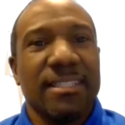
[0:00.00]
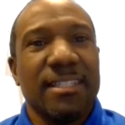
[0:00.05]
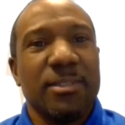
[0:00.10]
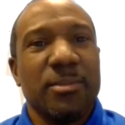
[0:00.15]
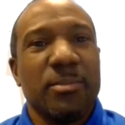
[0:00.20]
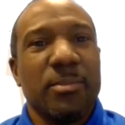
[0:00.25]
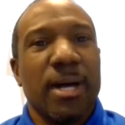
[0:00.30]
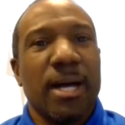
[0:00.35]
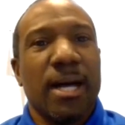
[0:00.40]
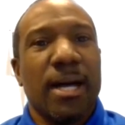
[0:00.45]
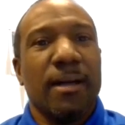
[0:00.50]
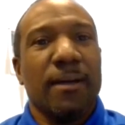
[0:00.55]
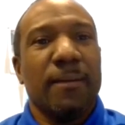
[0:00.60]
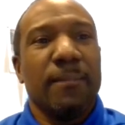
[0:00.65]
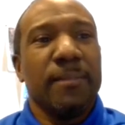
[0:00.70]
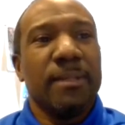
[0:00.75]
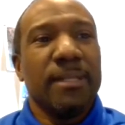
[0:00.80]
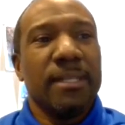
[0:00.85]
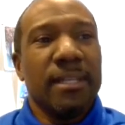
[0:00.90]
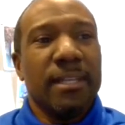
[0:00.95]
His
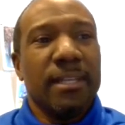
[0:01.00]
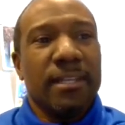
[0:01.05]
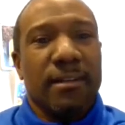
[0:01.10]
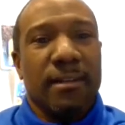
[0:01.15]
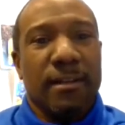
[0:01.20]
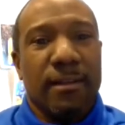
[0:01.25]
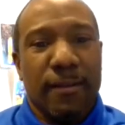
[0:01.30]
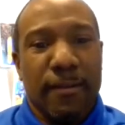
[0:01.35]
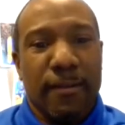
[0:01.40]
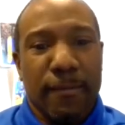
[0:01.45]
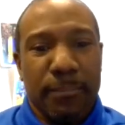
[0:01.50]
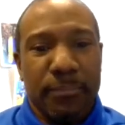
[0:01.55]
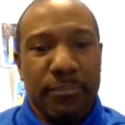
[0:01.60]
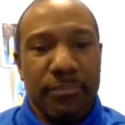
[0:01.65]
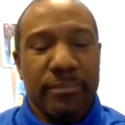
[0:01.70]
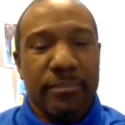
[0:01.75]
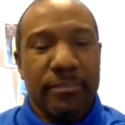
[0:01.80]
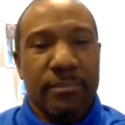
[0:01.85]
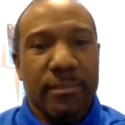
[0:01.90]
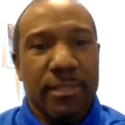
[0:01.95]
mom um,